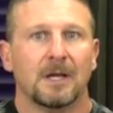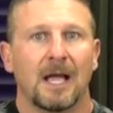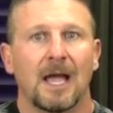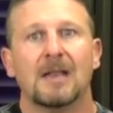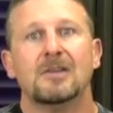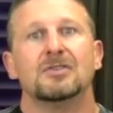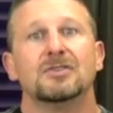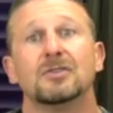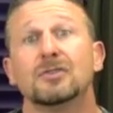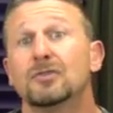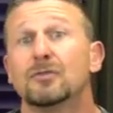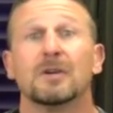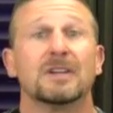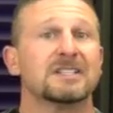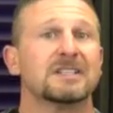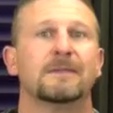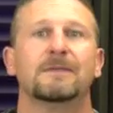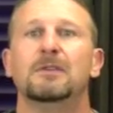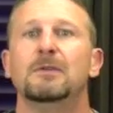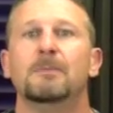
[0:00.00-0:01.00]
And you should
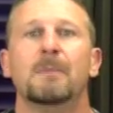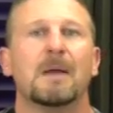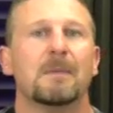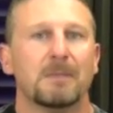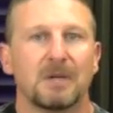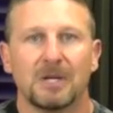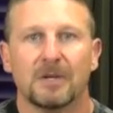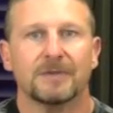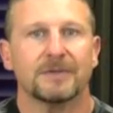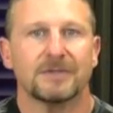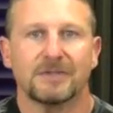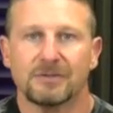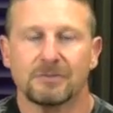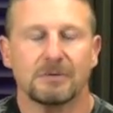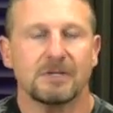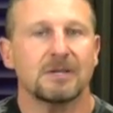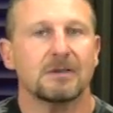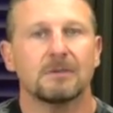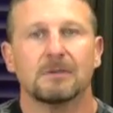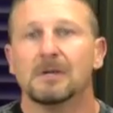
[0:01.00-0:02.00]
trust if you met me on the
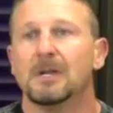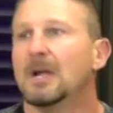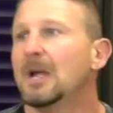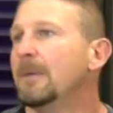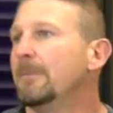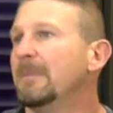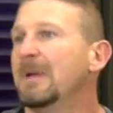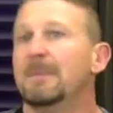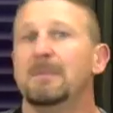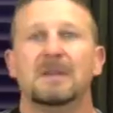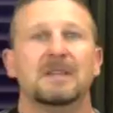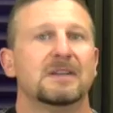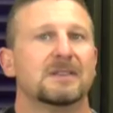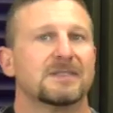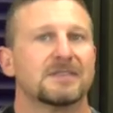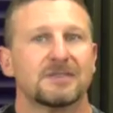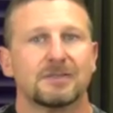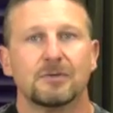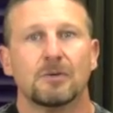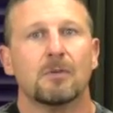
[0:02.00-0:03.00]
street or met me in a
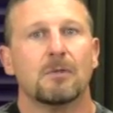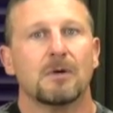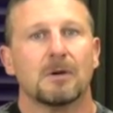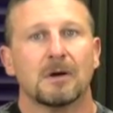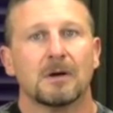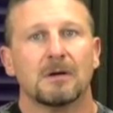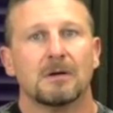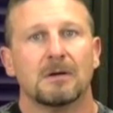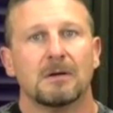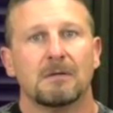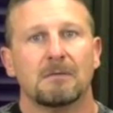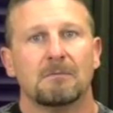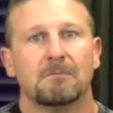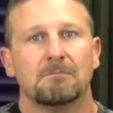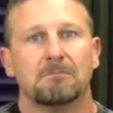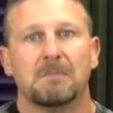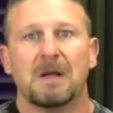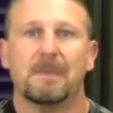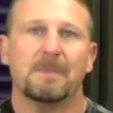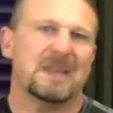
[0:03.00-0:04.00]
store,
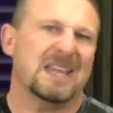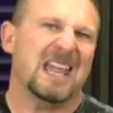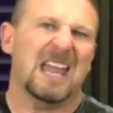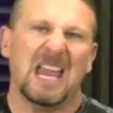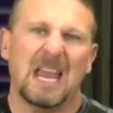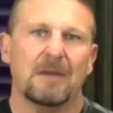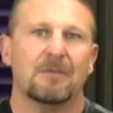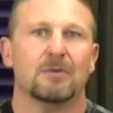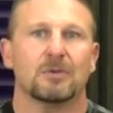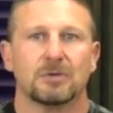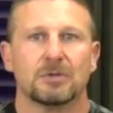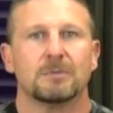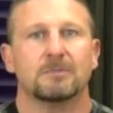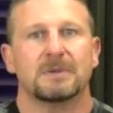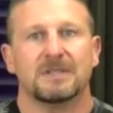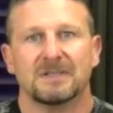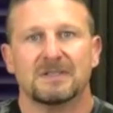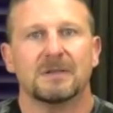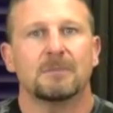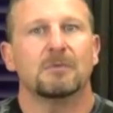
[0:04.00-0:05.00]
my behavior should
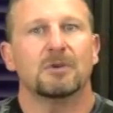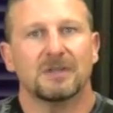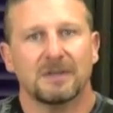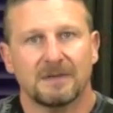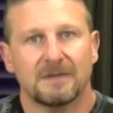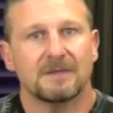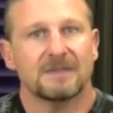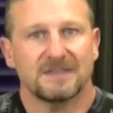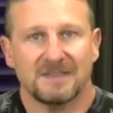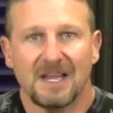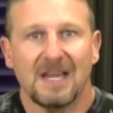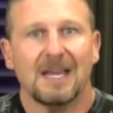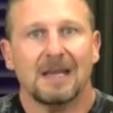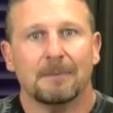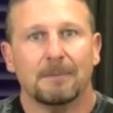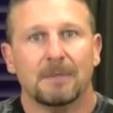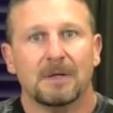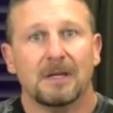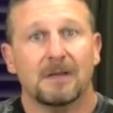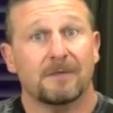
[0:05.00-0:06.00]
be somewhat the
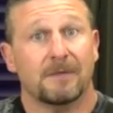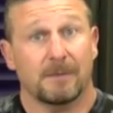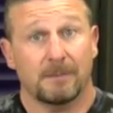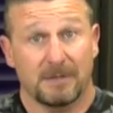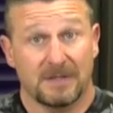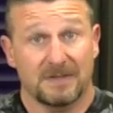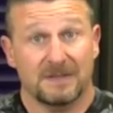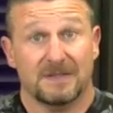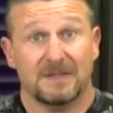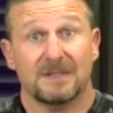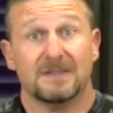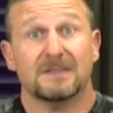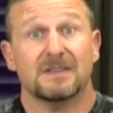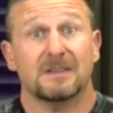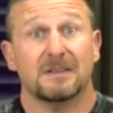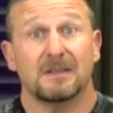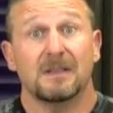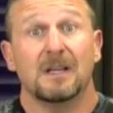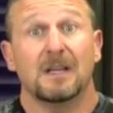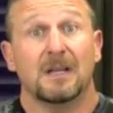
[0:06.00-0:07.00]
same if I'm
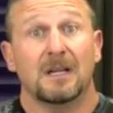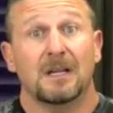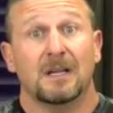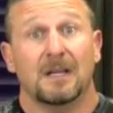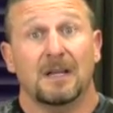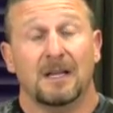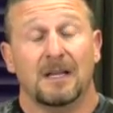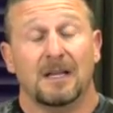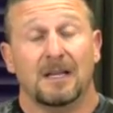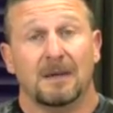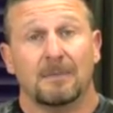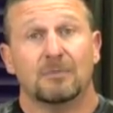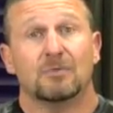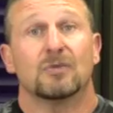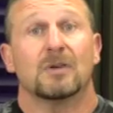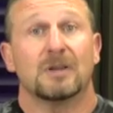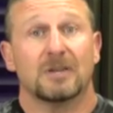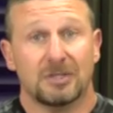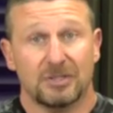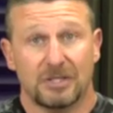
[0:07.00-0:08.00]
consistent and I'm
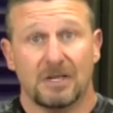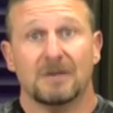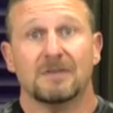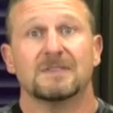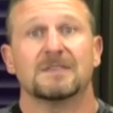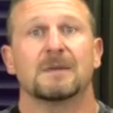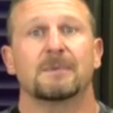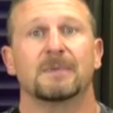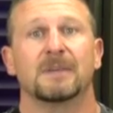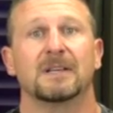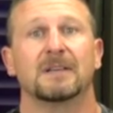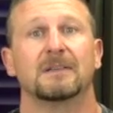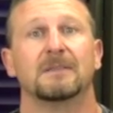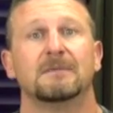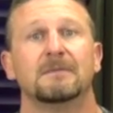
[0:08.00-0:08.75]
trying to share something.